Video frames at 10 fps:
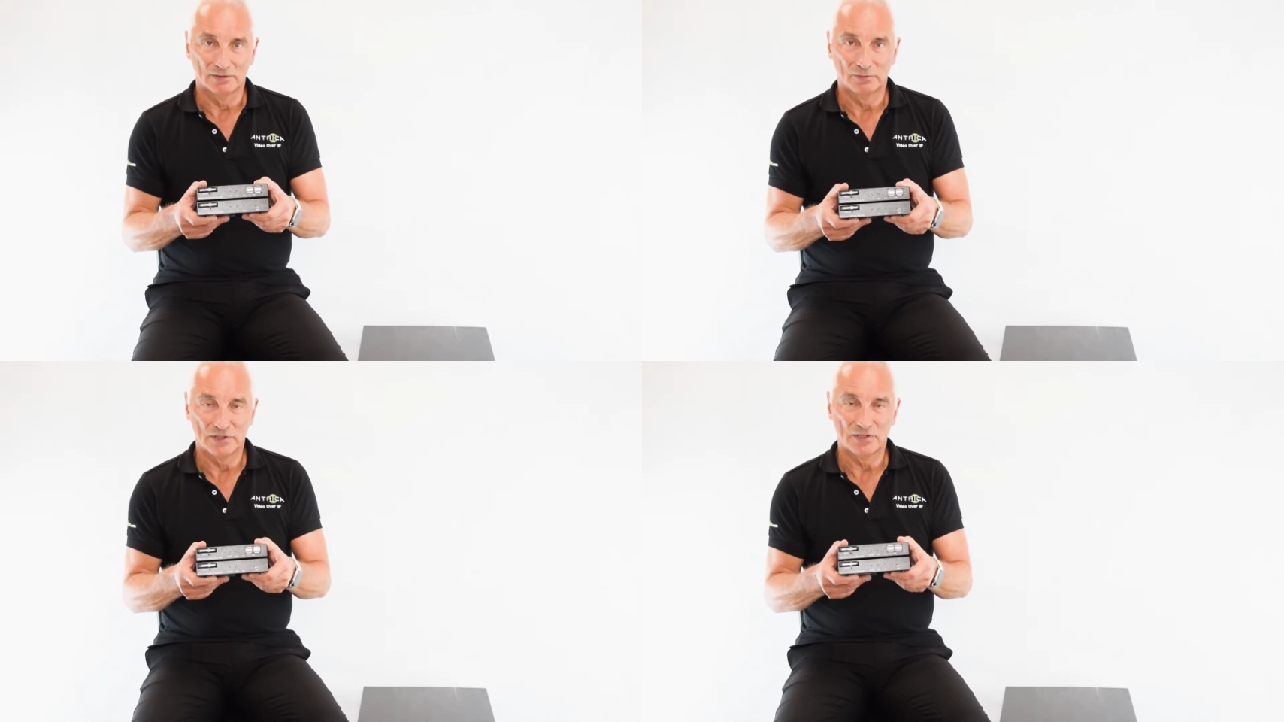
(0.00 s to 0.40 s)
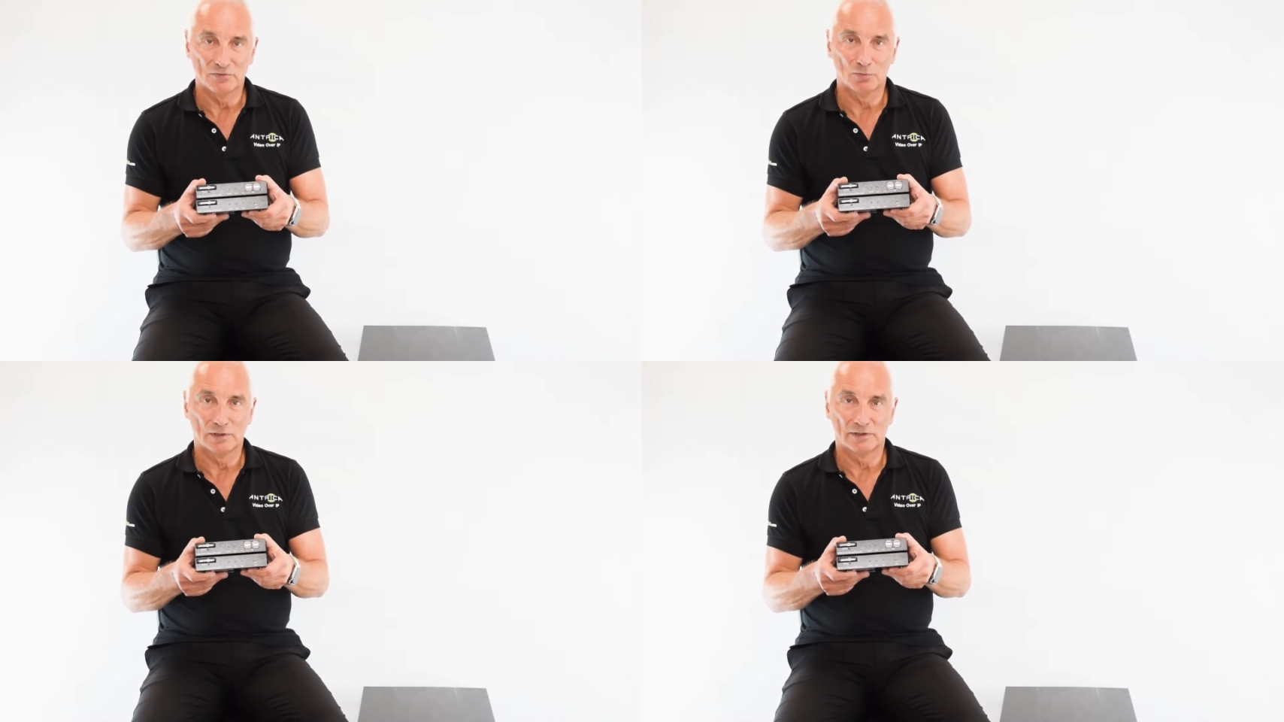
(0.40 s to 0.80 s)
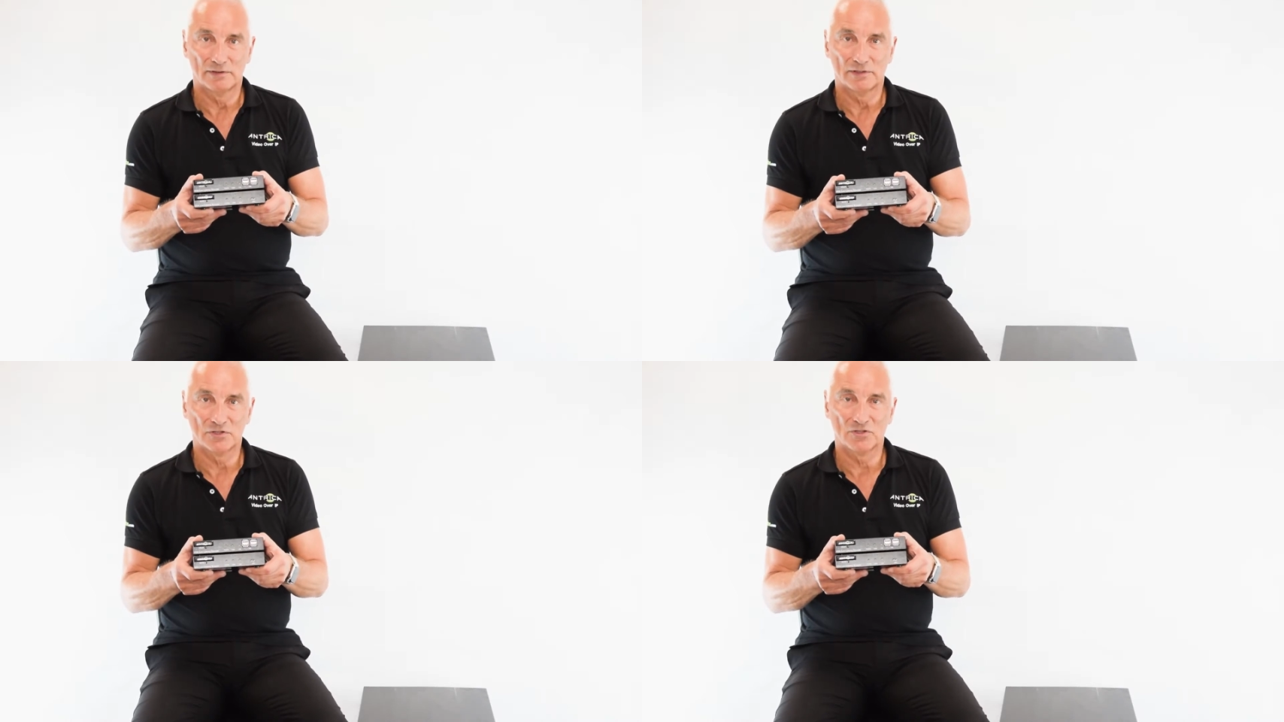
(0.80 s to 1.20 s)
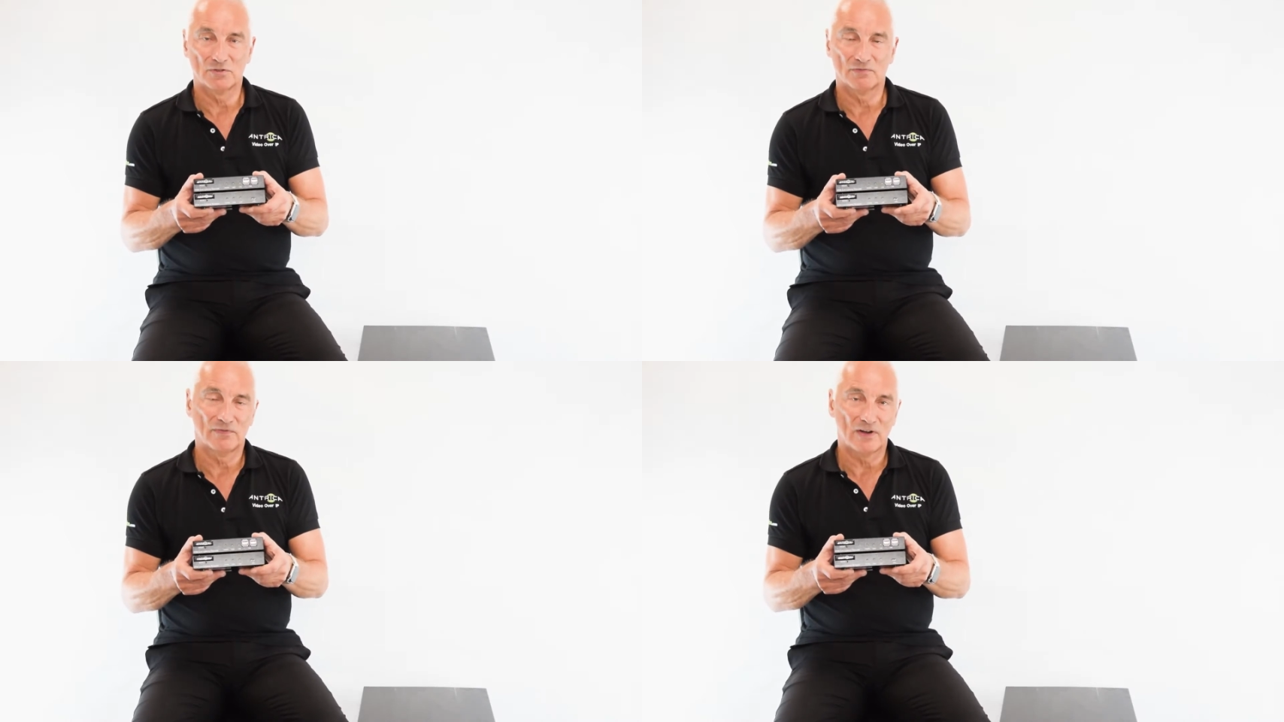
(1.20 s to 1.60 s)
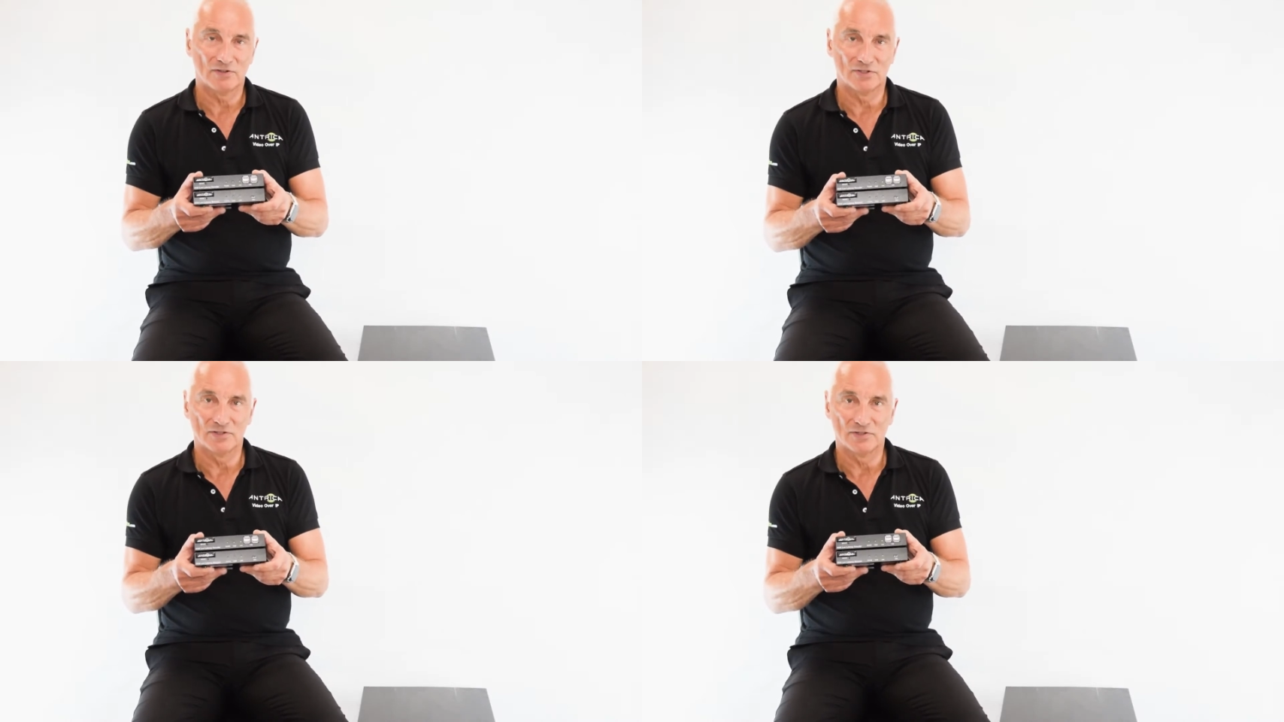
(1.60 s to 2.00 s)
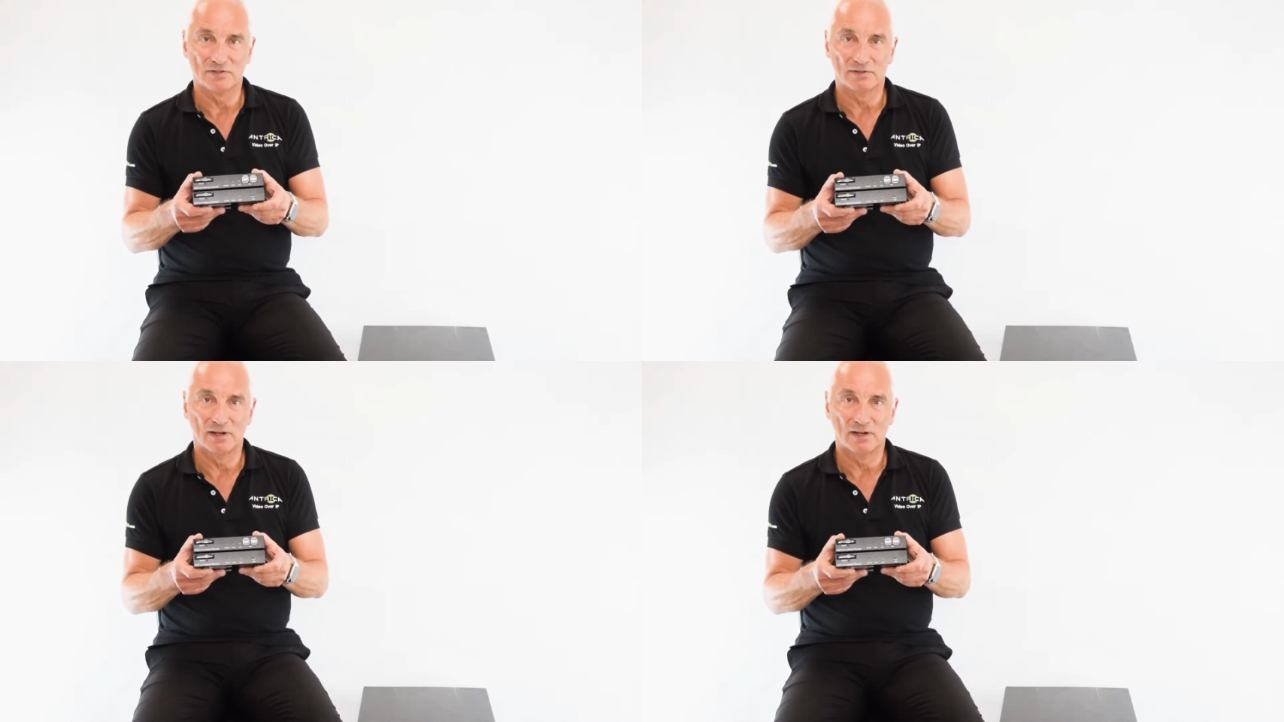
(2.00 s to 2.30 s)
which is one of the fastest